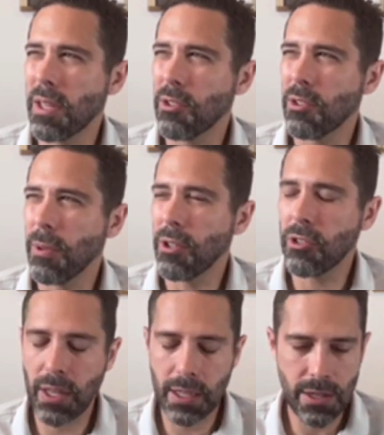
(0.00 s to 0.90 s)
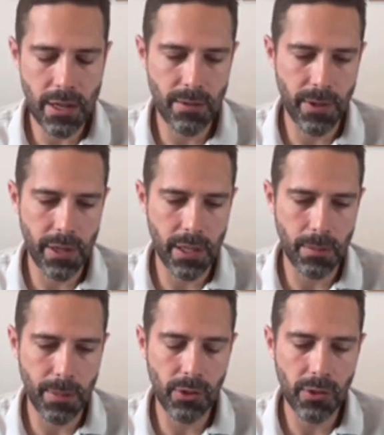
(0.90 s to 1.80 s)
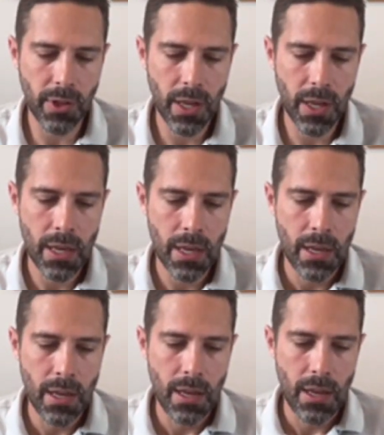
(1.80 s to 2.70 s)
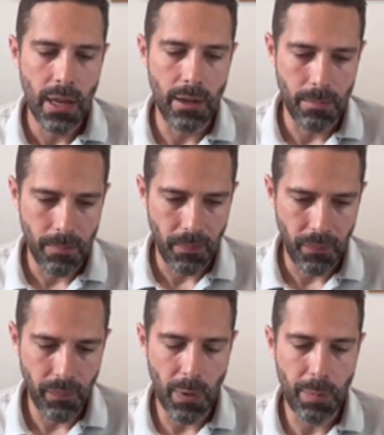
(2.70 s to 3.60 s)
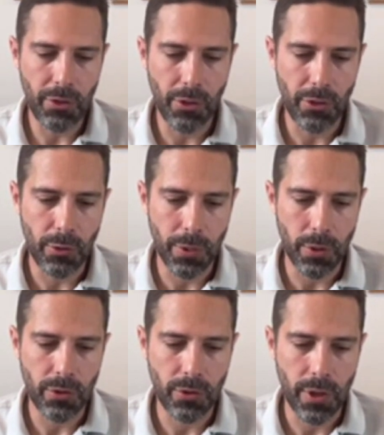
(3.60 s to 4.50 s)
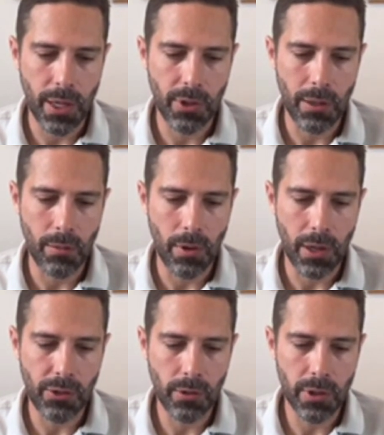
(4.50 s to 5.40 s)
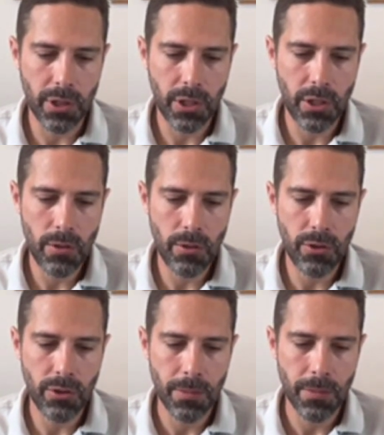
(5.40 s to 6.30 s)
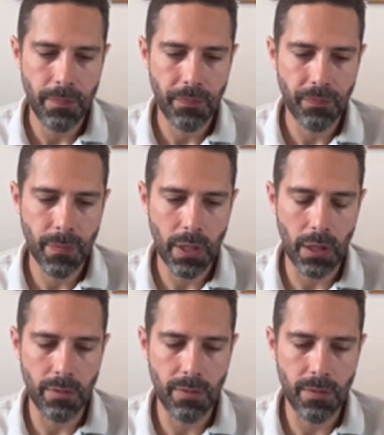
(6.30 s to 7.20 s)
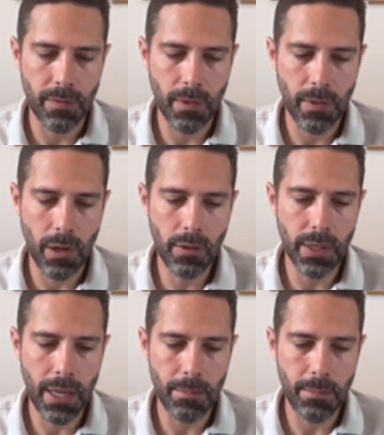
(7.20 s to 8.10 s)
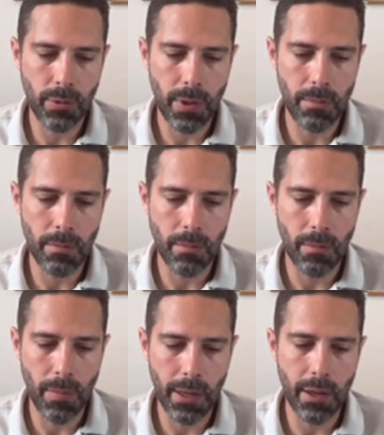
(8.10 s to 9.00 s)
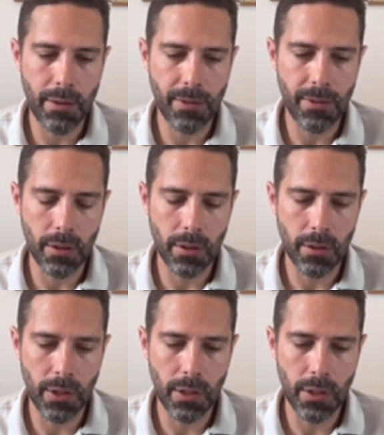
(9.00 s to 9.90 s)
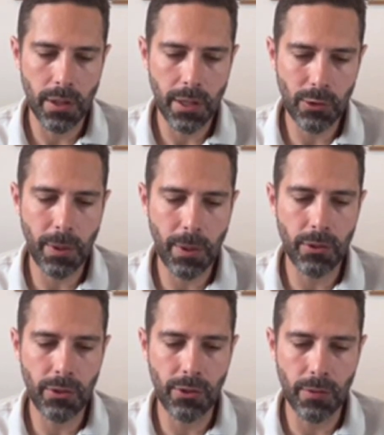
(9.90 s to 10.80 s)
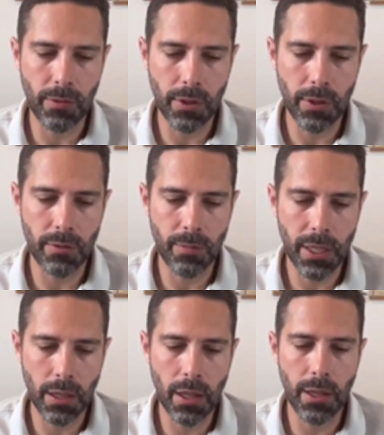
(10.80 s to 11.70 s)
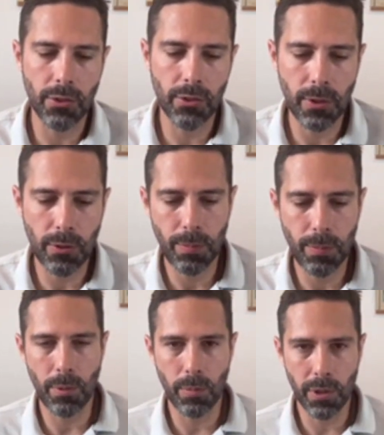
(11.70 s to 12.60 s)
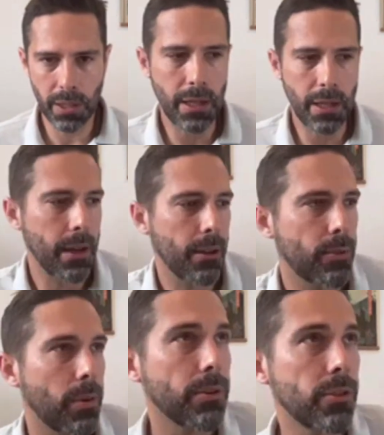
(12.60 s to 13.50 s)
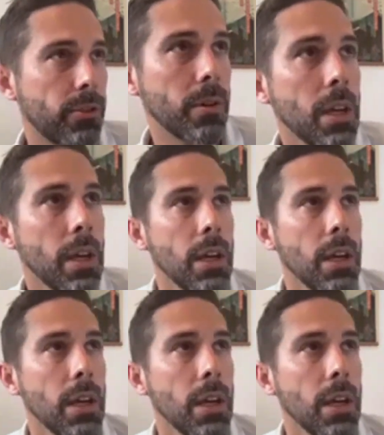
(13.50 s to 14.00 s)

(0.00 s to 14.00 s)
guess my second year of running the business, and the business is bootstrapped, and I saw a huge kind of overlap between my life and the experiences of a lot of my clients, these people working in in-house roles. So